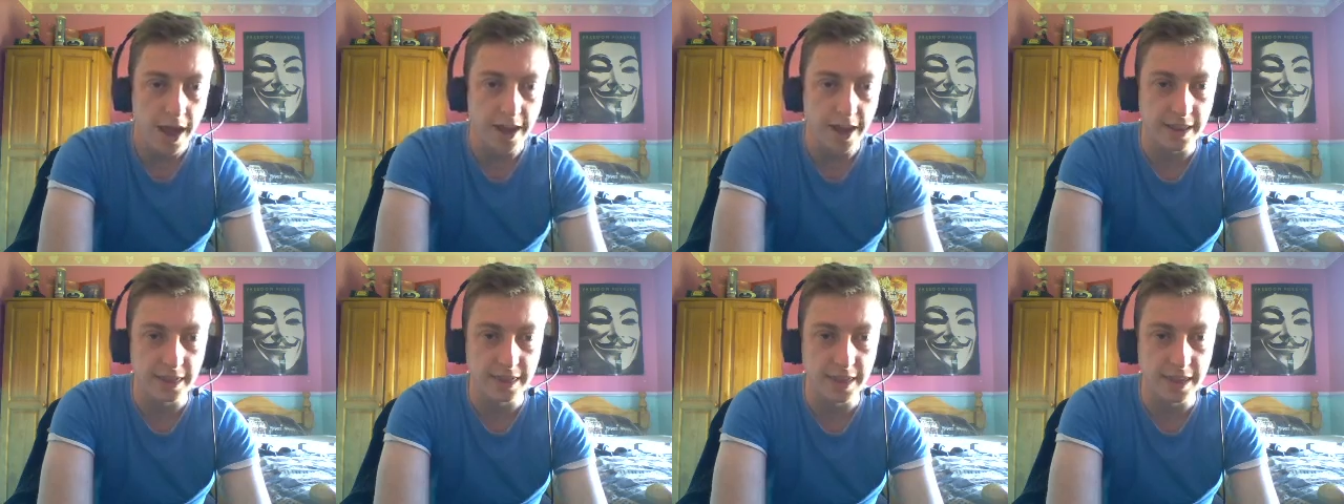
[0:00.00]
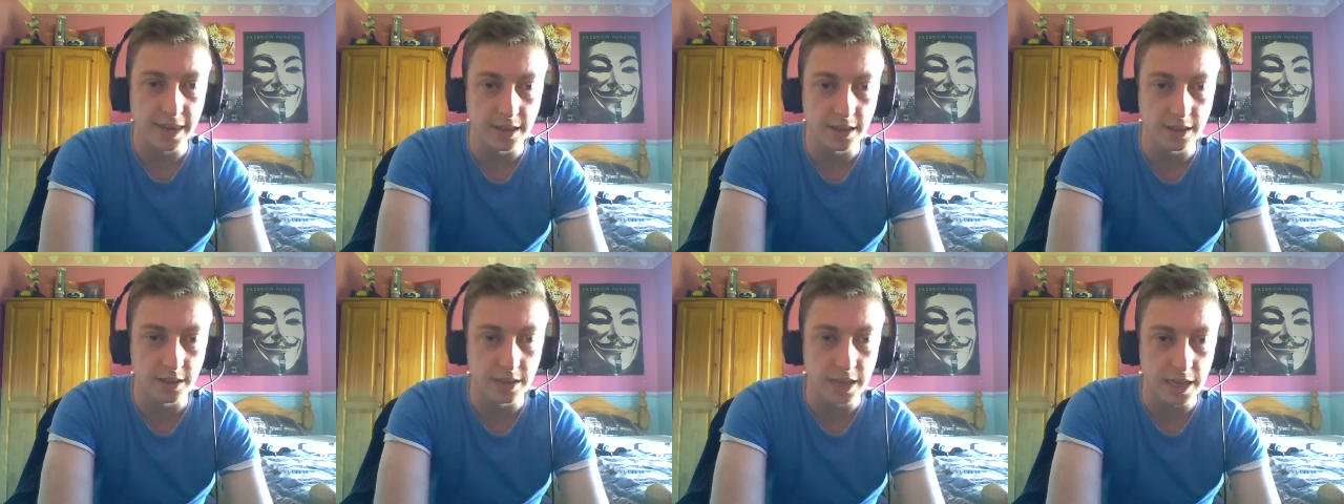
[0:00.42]
I
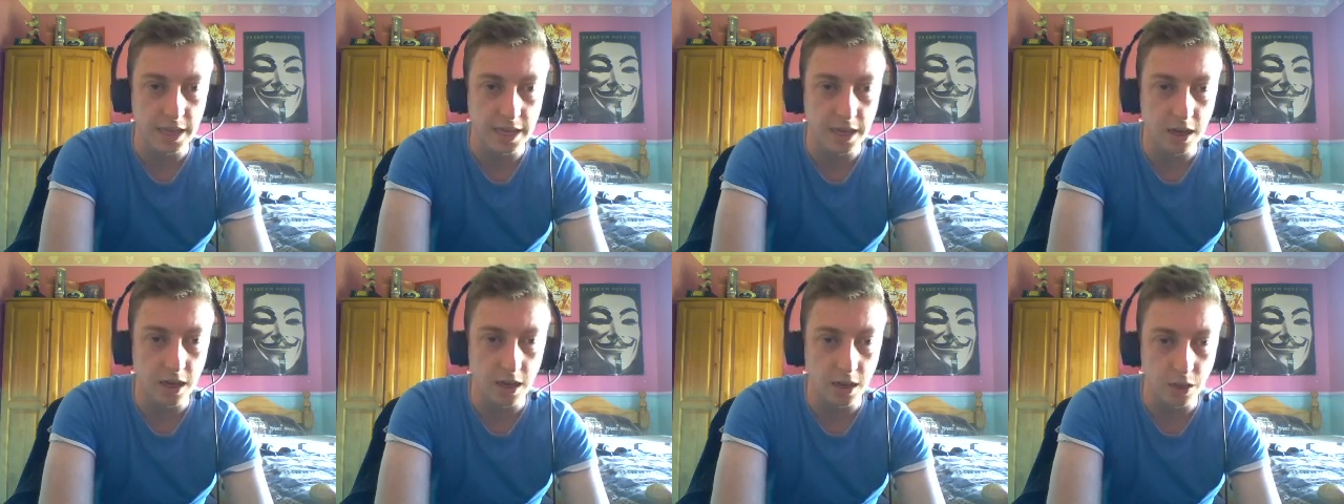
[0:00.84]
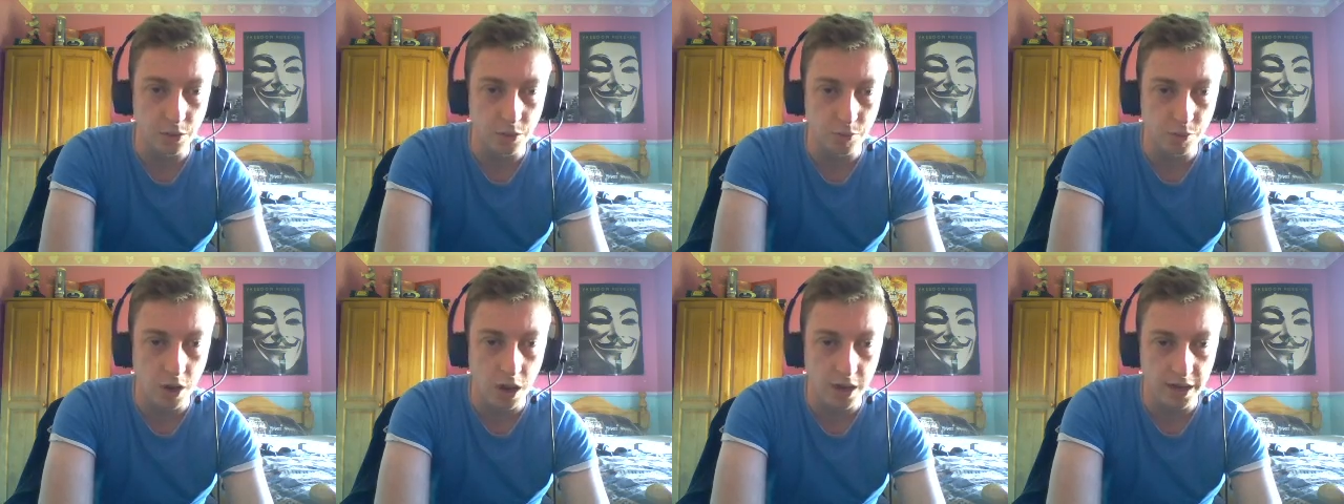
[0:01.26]
think the
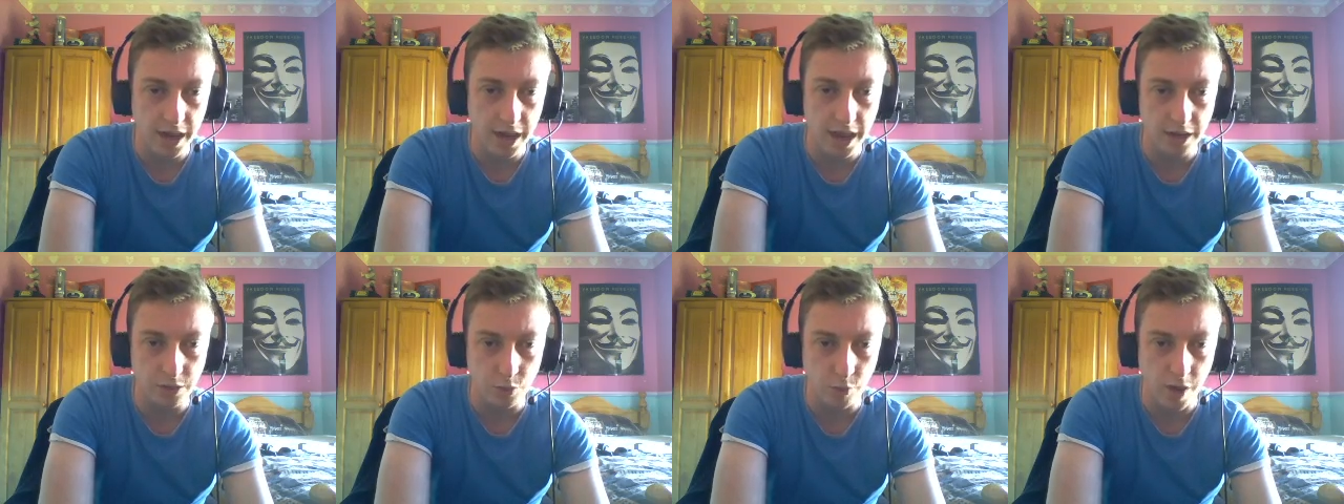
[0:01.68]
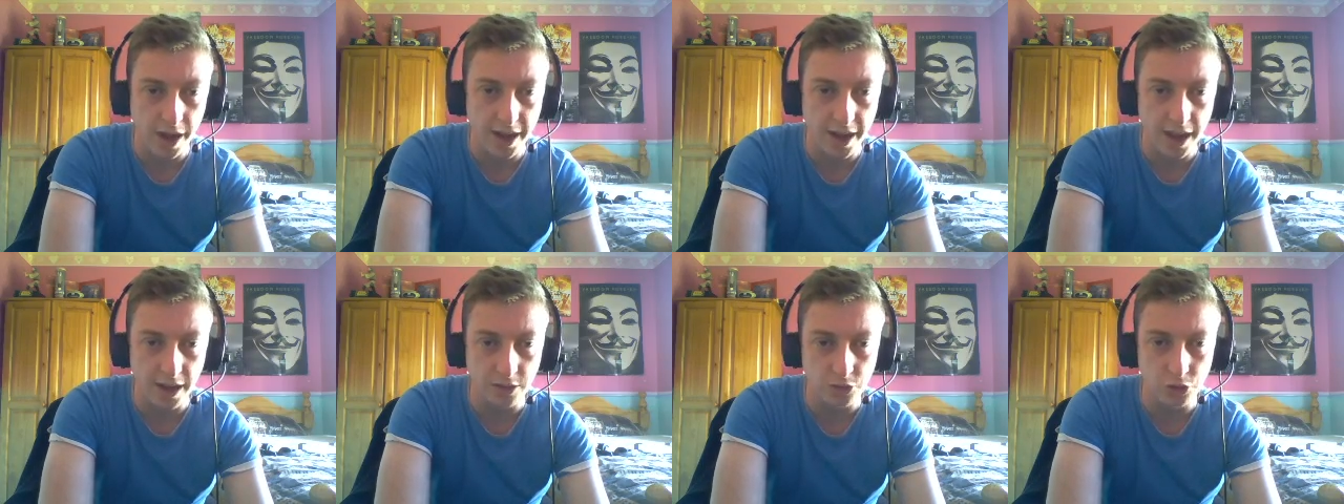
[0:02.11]
Rock had the
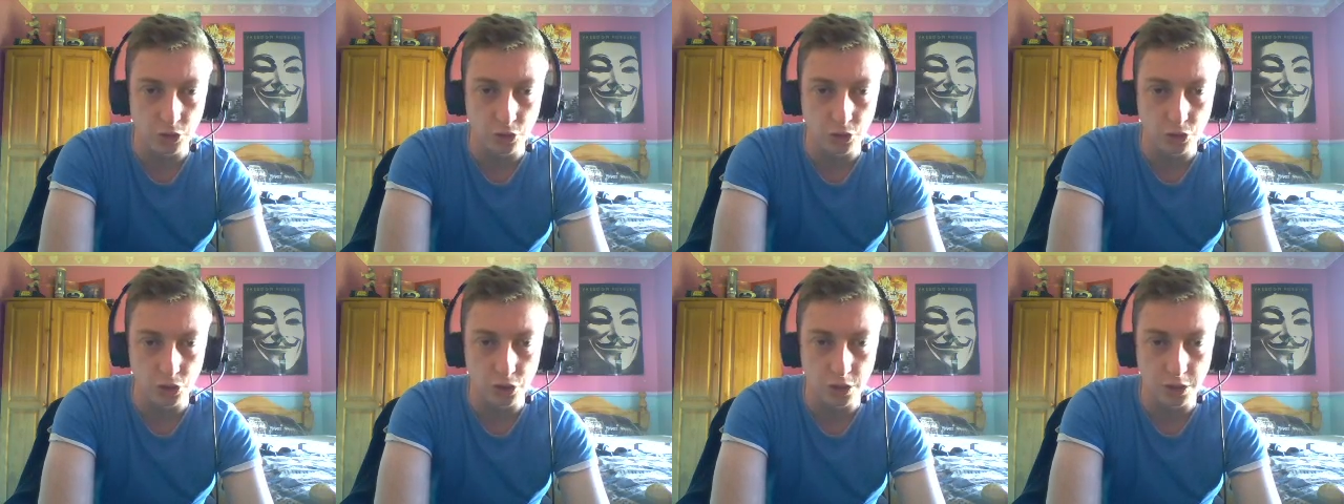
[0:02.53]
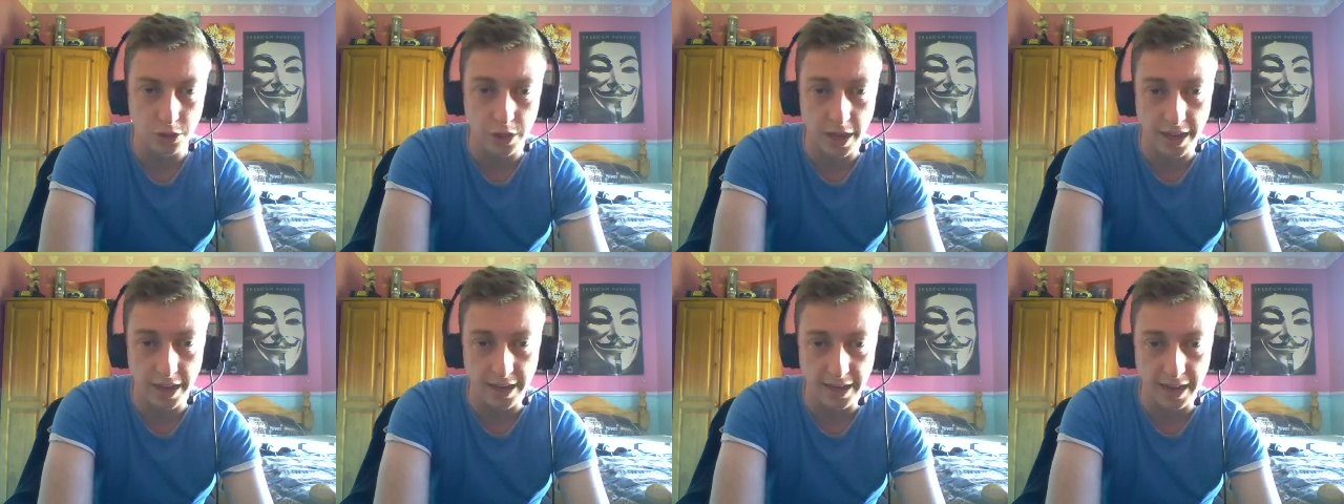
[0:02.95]
right answers
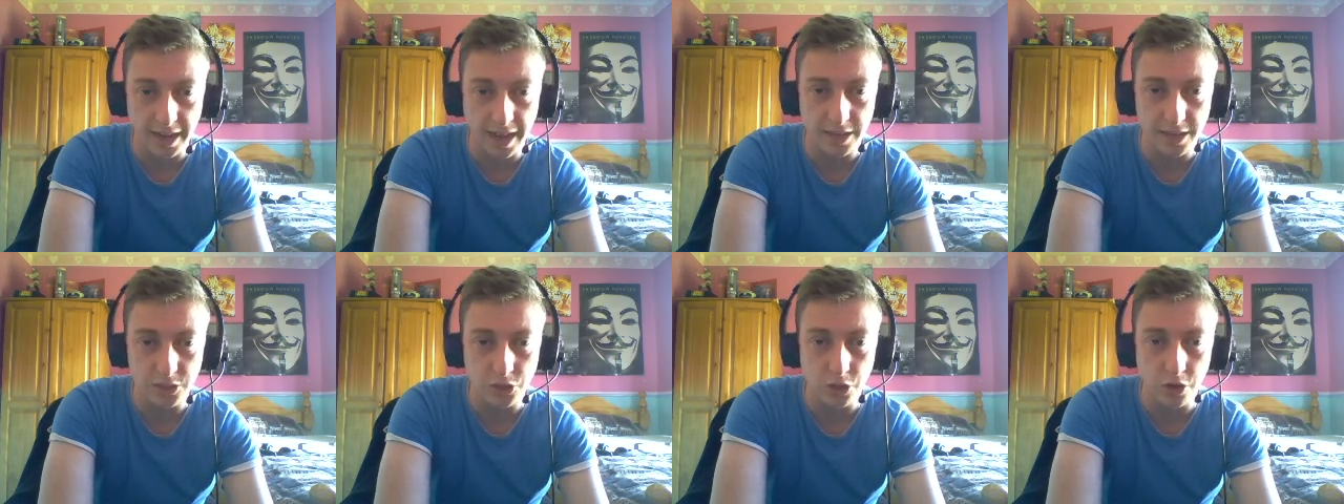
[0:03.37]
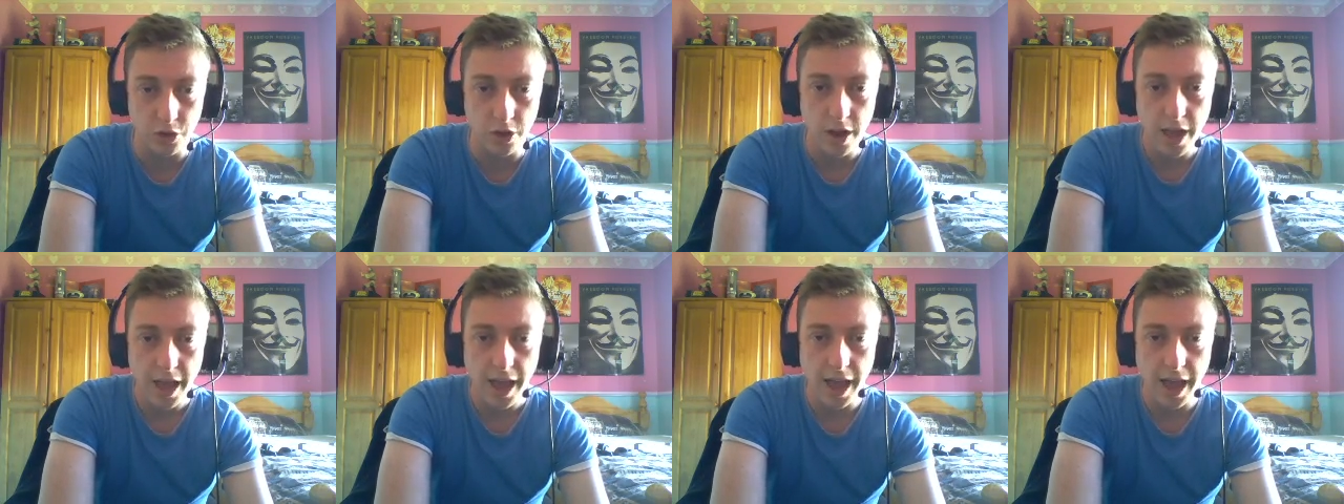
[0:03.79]
in Lesnar.